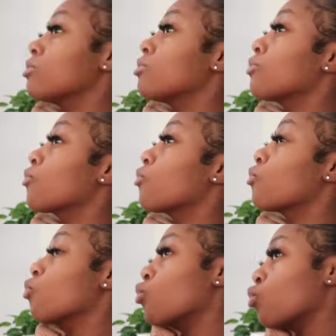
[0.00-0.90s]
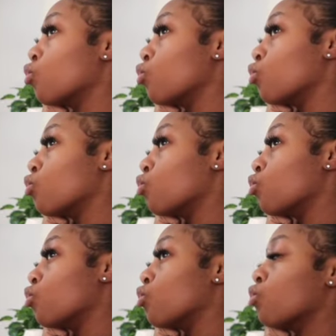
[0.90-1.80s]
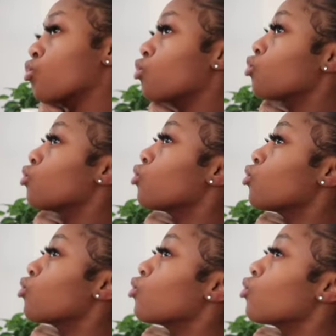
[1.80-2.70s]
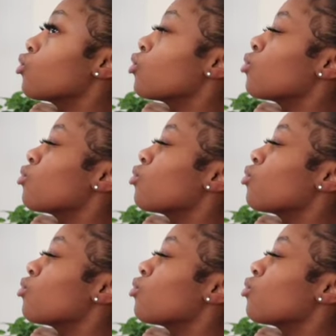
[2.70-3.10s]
(no one is talking)